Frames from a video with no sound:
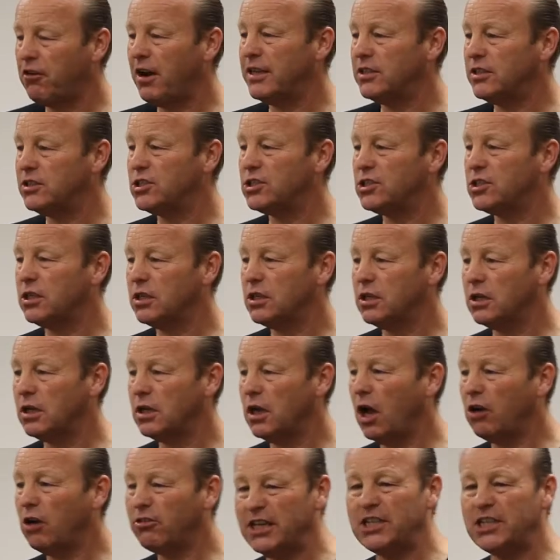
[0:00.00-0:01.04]
to friends
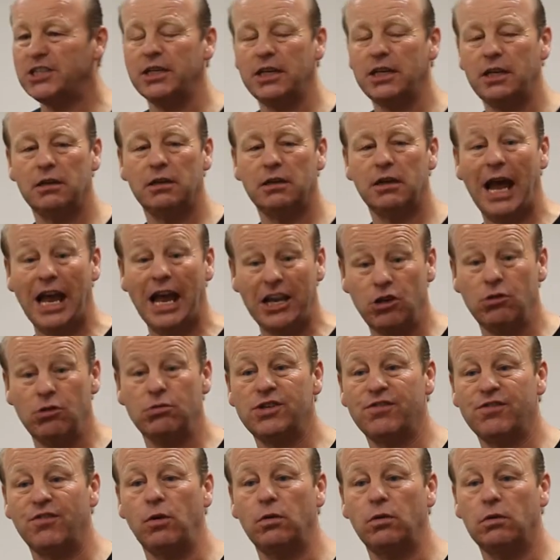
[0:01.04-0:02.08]
are easy and
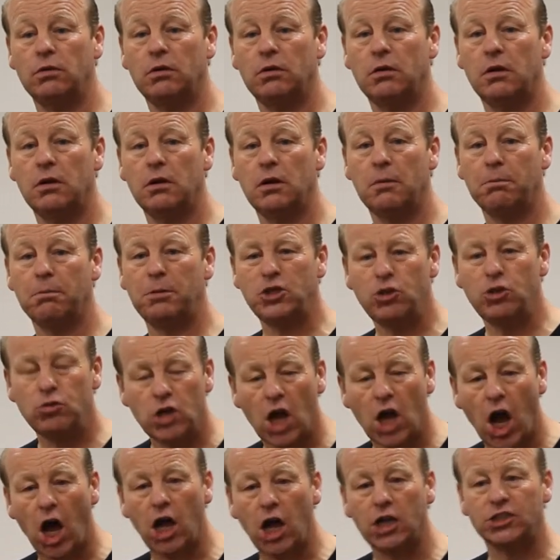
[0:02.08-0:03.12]
useful,
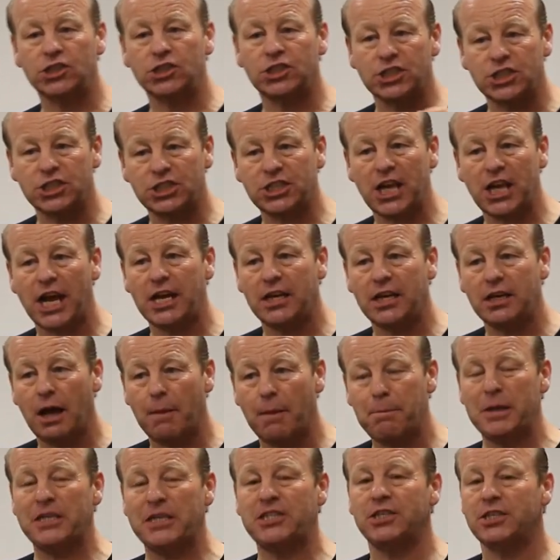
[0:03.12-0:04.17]
but you can't
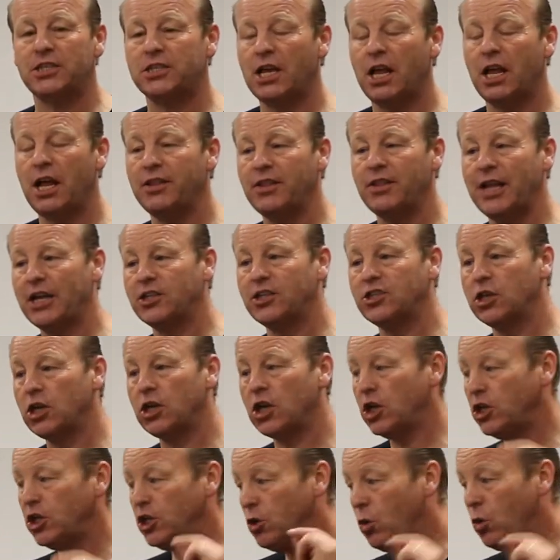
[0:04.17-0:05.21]
sustain a business like
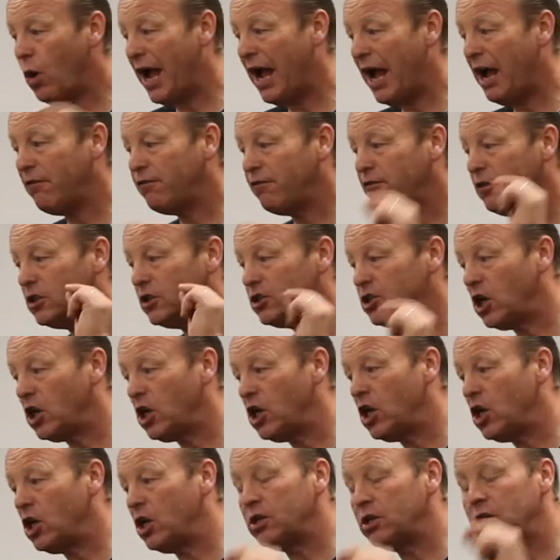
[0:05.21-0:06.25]
that. You have
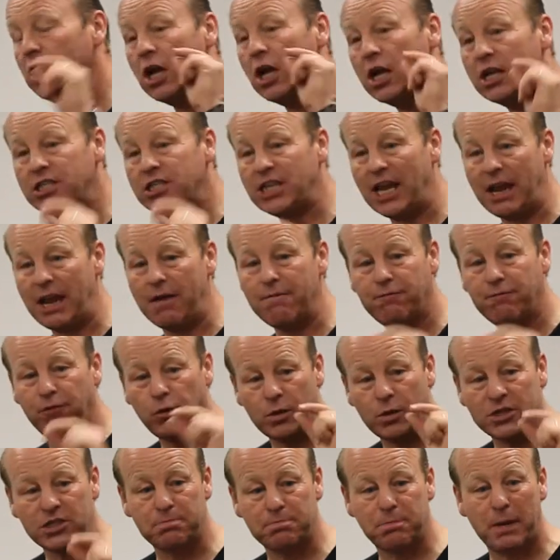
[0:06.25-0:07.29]
to learn to
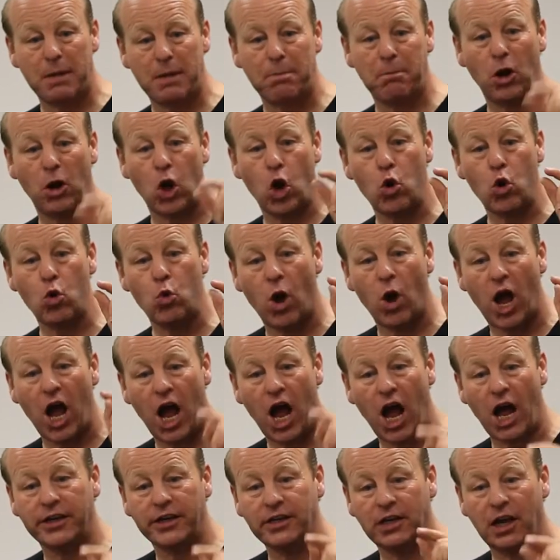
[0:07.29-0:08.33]
influence people who
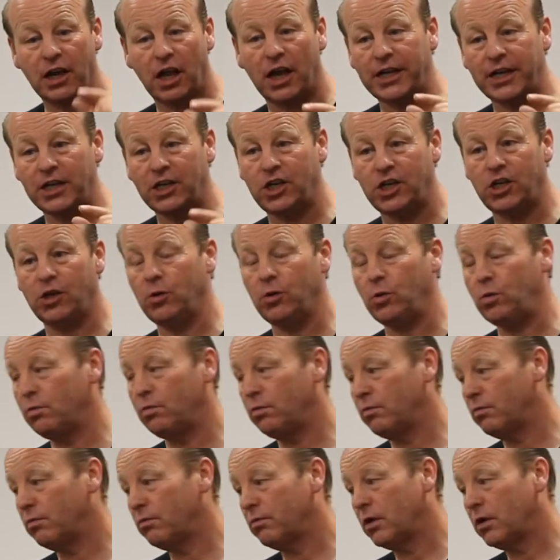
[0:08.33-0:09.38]
are unlike you.